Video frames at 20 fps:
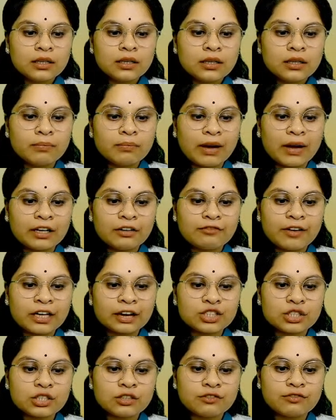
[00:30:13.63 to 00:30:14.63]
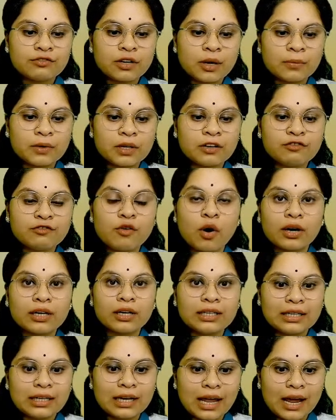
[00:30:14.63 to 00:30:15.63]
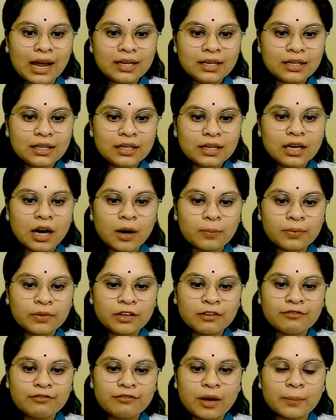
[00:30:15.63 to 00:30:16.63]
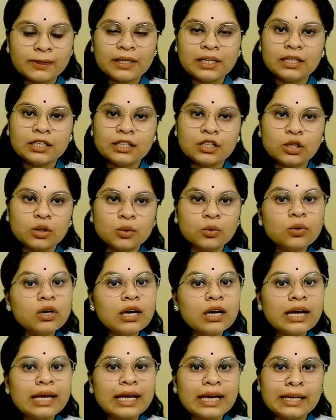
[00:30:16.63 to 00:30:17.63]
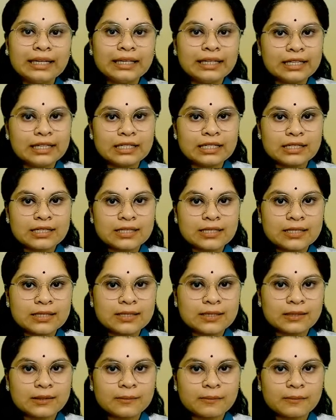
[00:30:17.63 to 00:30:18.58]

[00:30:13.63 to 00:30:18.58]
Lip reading: manufacture from a foreign land appear familiar to Indians.